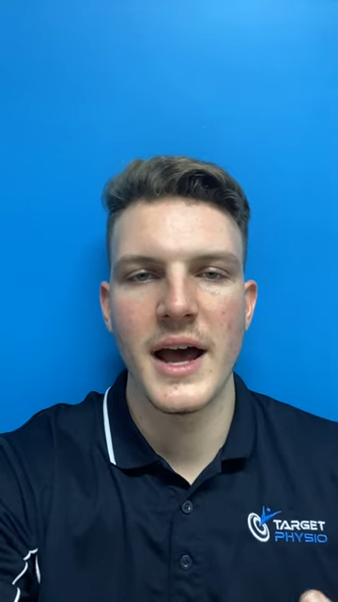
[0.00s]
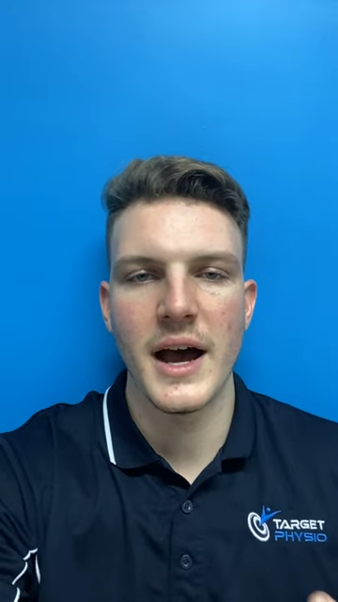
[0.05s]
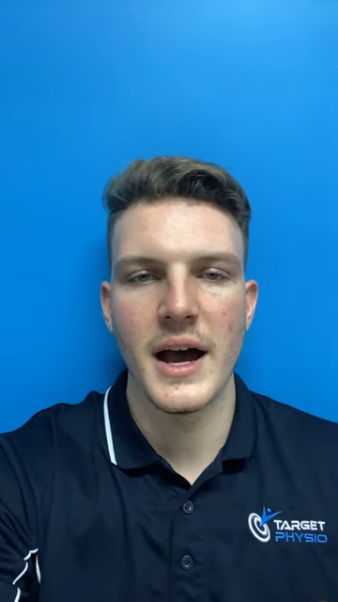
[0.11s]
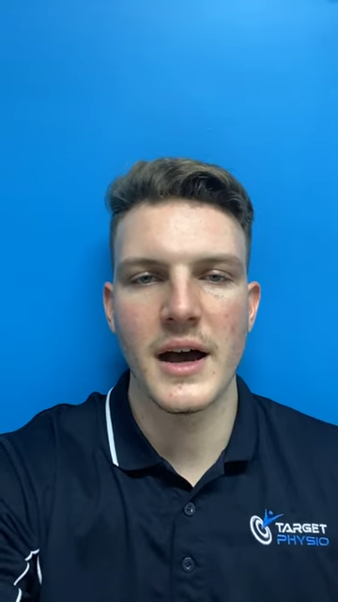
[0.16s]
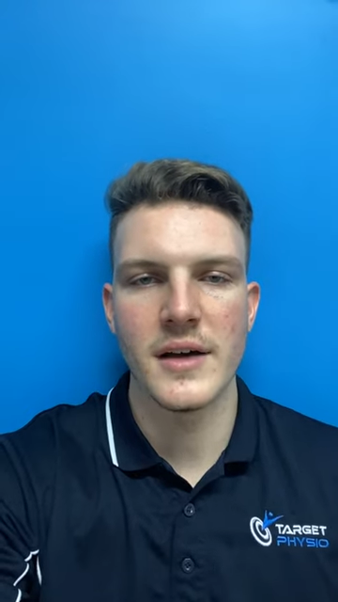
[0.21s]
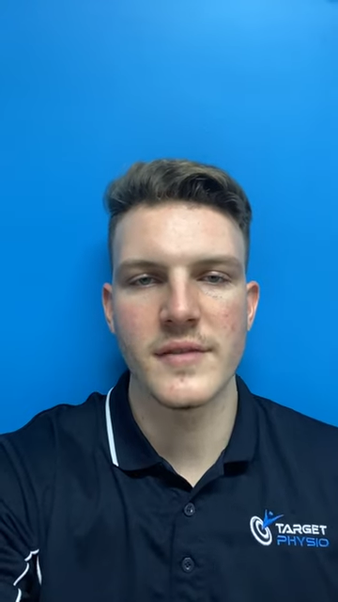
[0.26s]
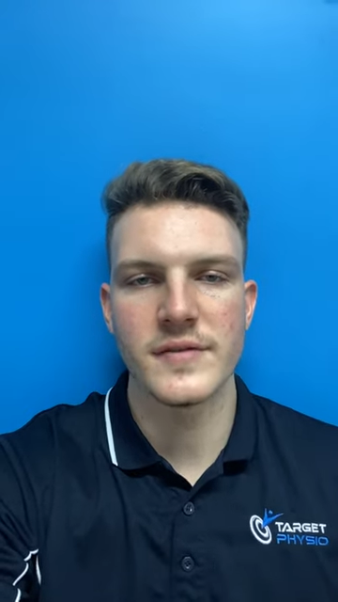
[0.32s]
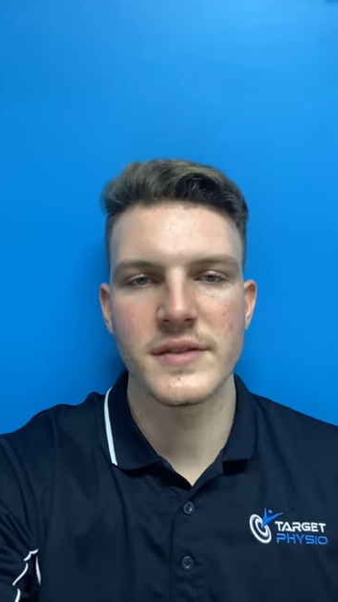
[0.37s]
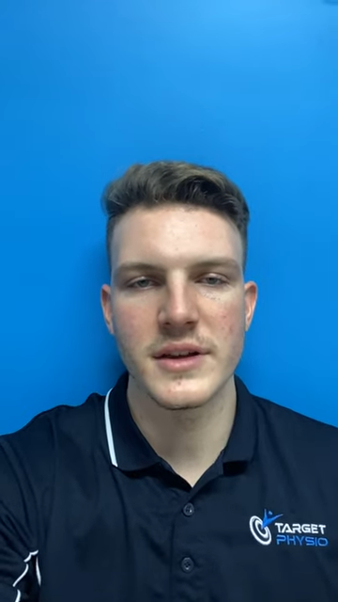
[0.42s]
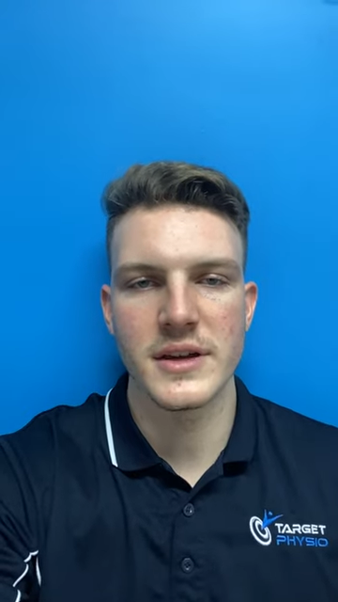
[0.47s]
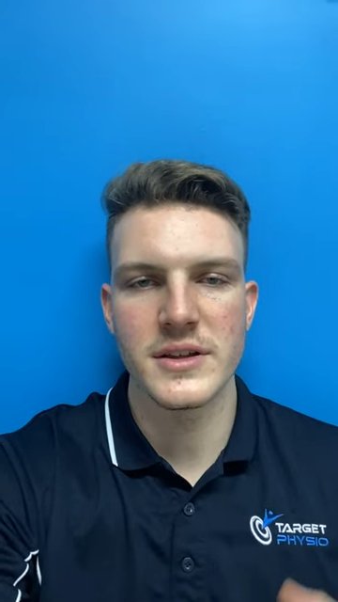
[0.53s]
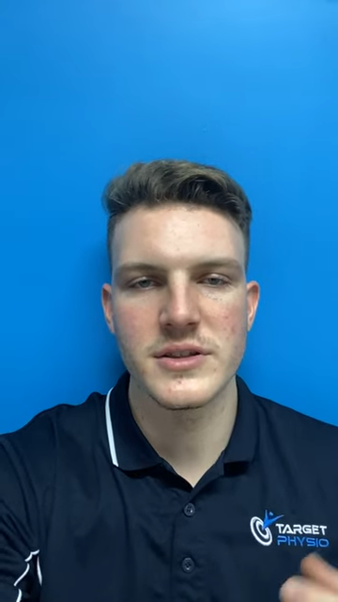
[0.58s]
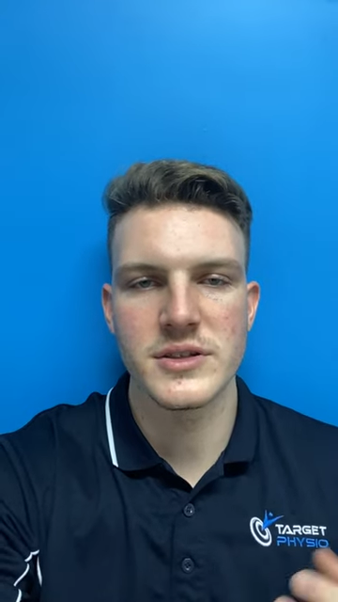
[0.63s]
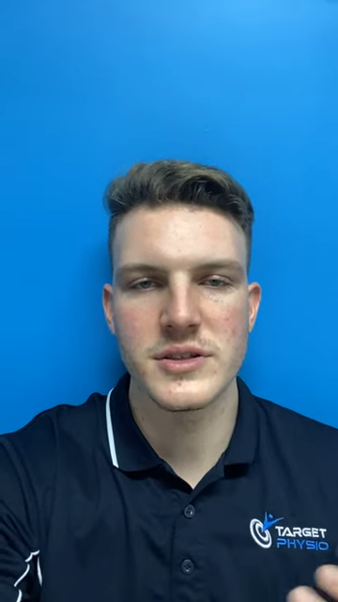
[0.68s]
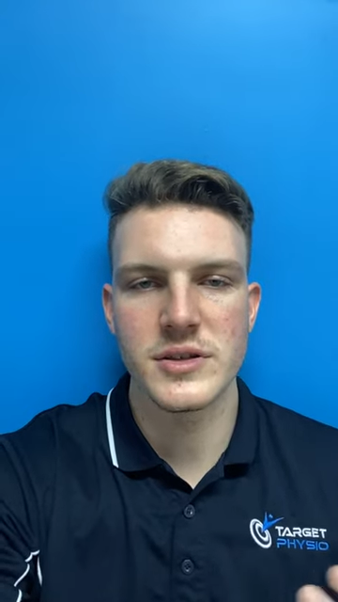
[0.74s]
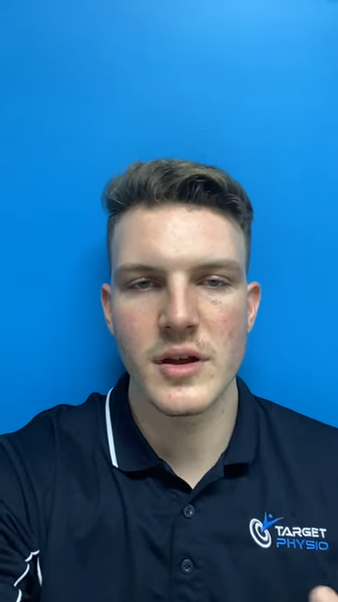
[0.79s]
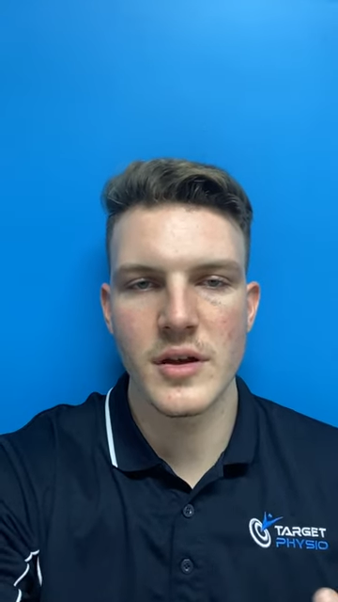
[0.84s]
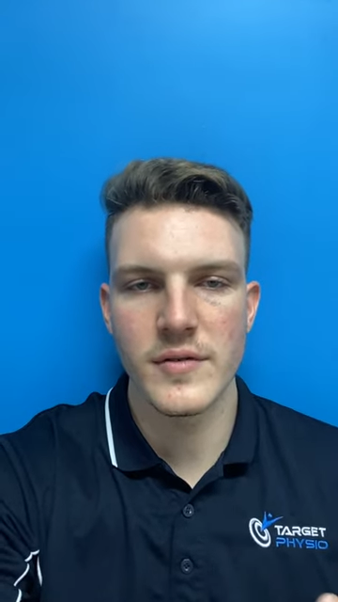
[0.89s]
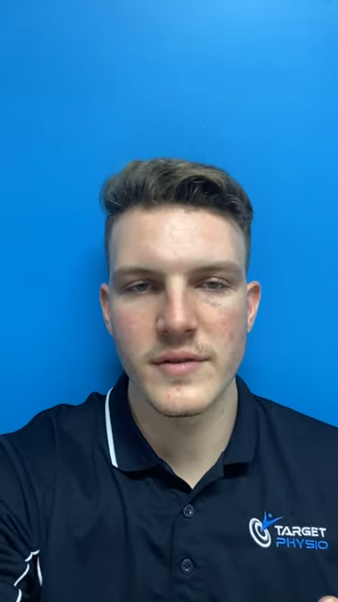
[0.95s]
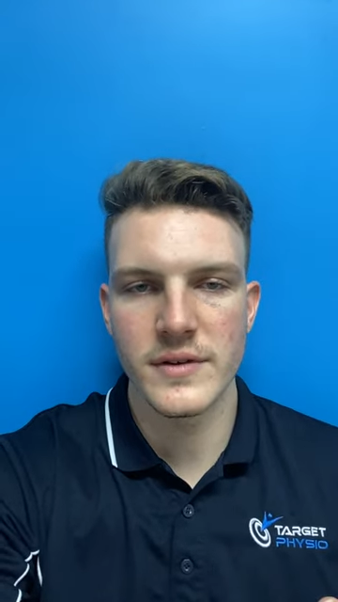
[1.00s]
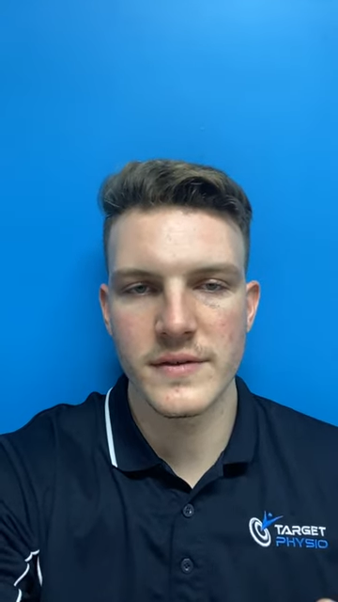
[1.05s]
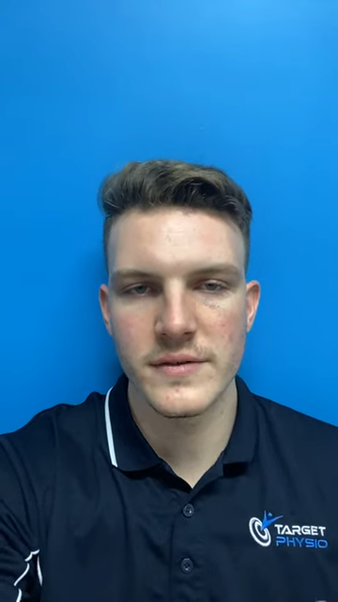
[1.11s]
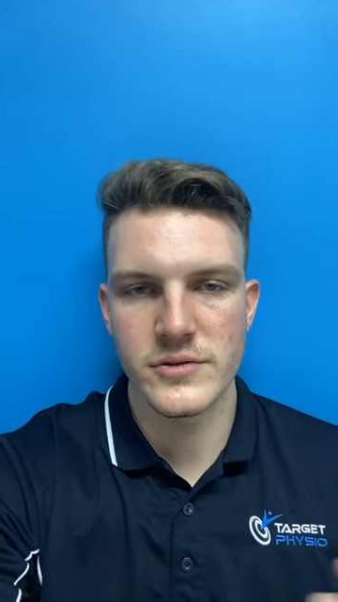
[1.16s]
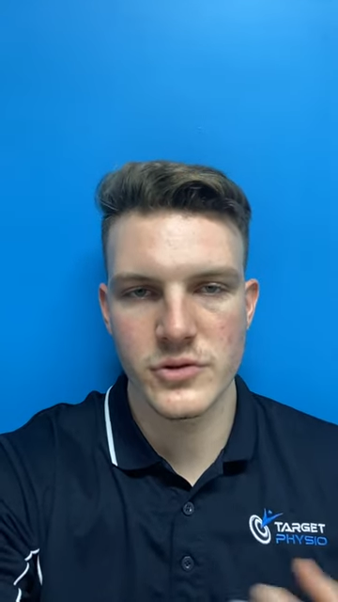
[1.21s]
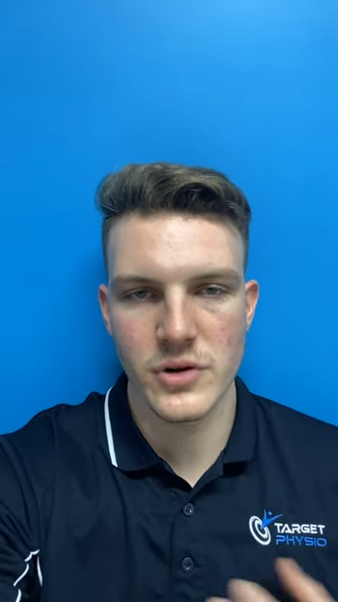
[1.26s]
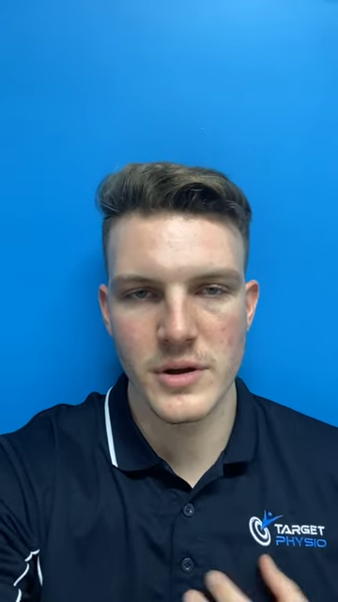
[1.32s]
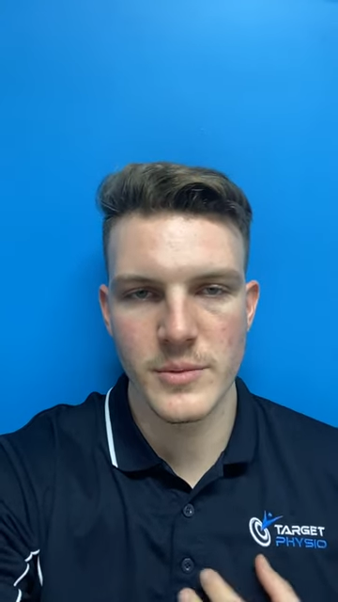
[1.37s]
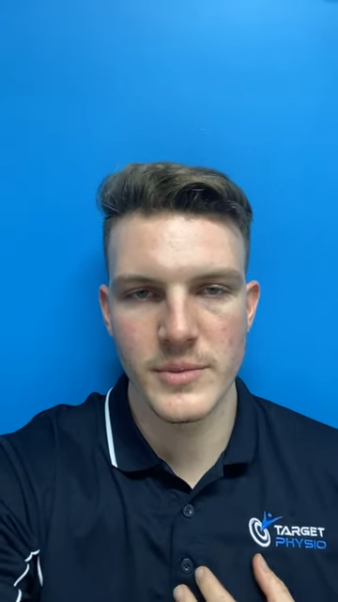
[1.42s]
after conservative
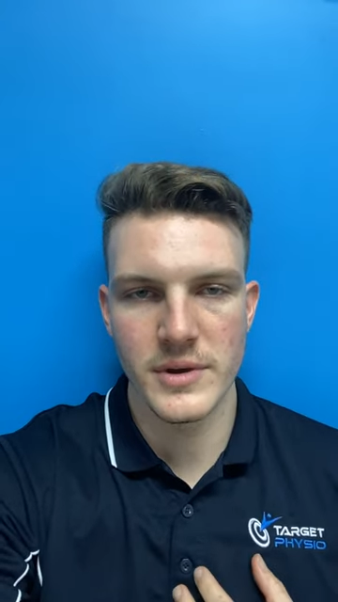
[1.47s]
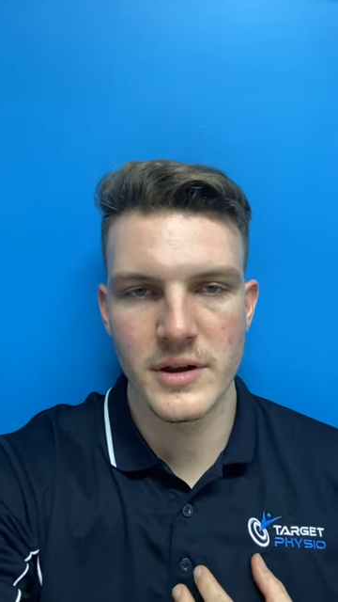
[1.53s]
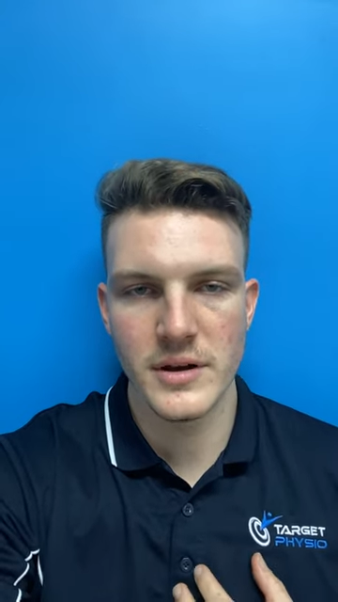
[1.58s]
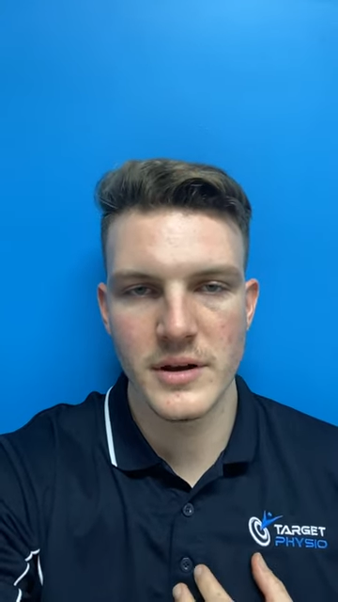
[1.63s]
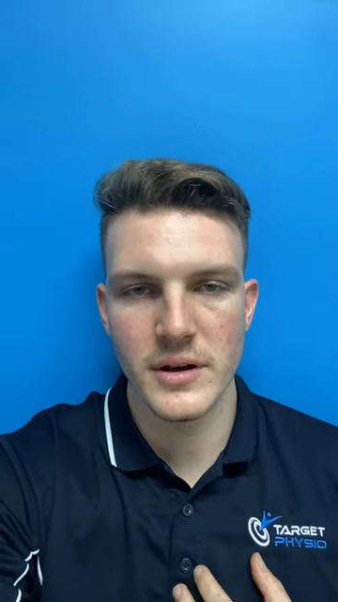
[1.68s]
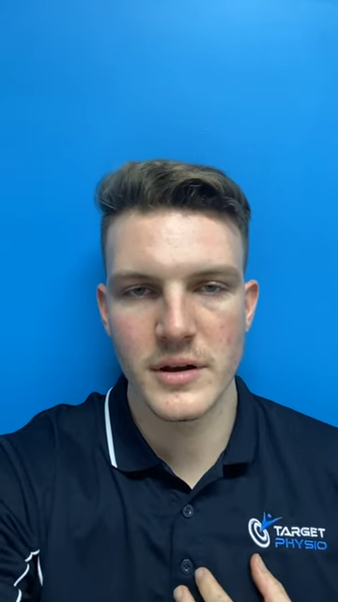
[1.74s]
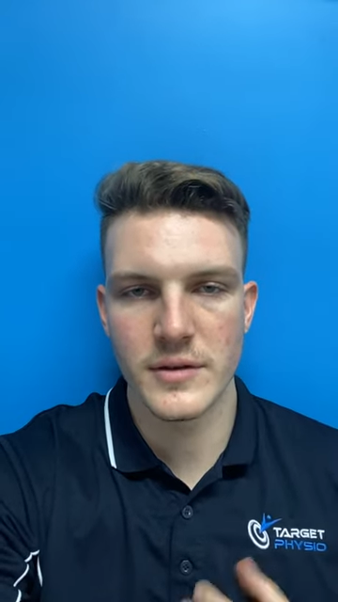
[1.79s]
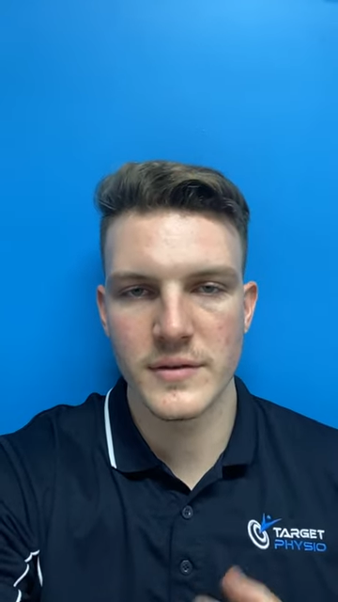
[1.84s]
treatment